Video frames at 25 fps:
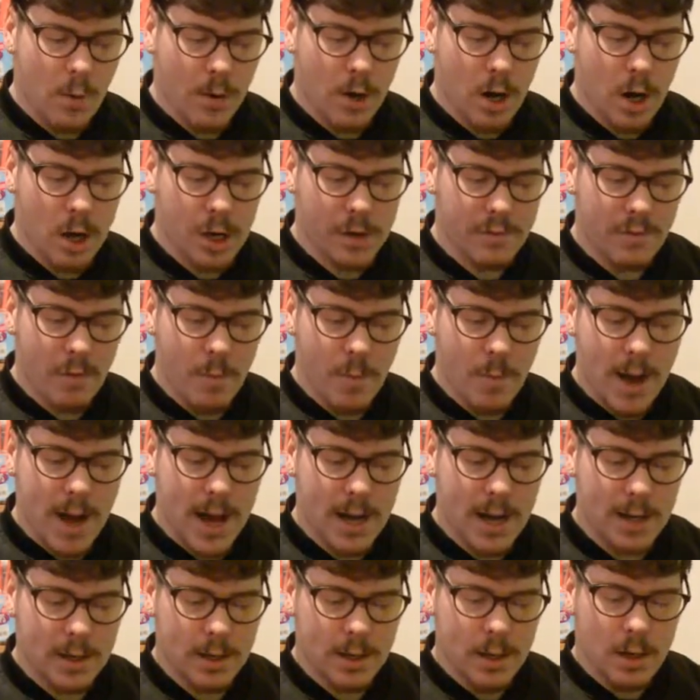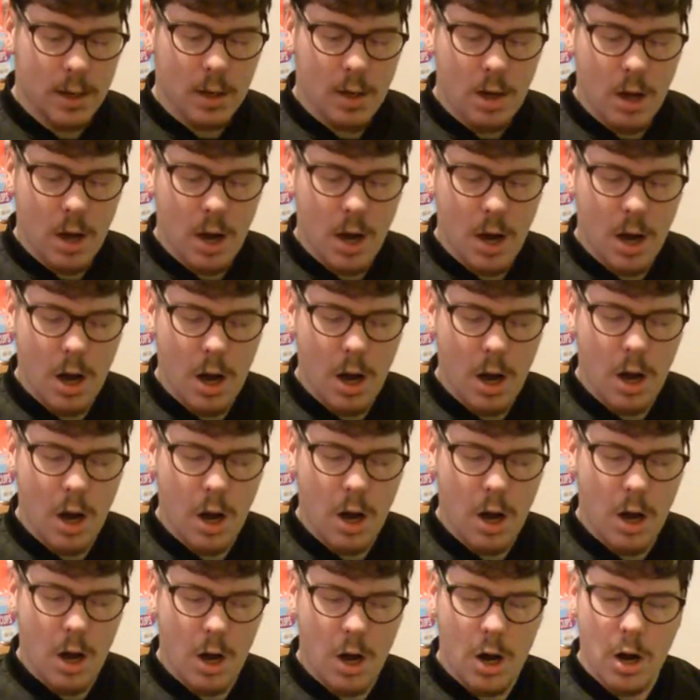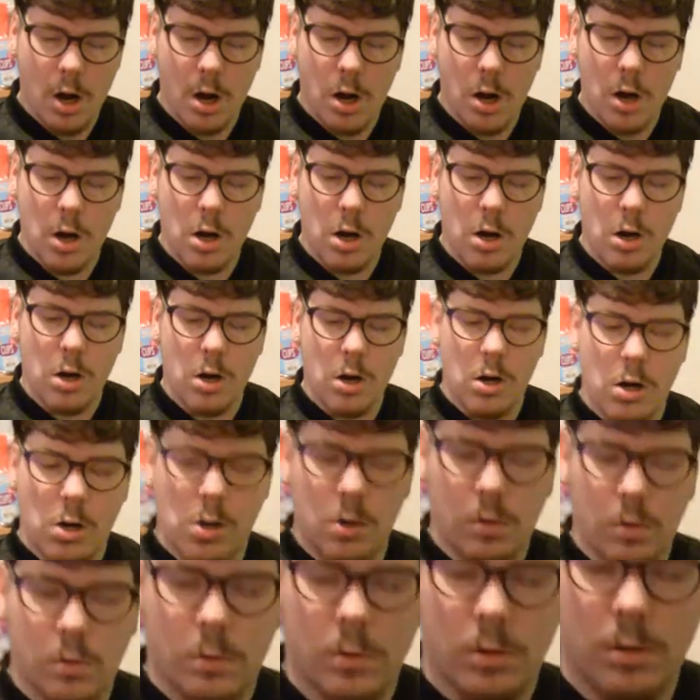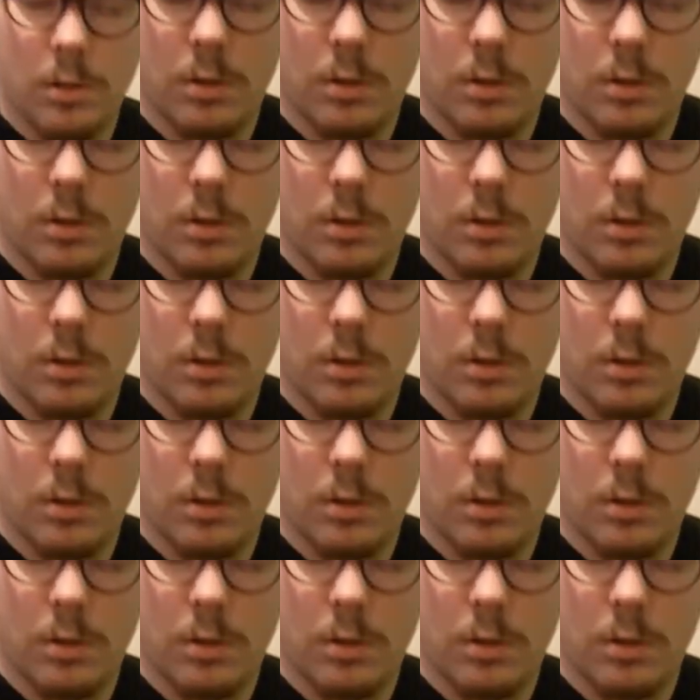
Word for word: we've got another man. Oh!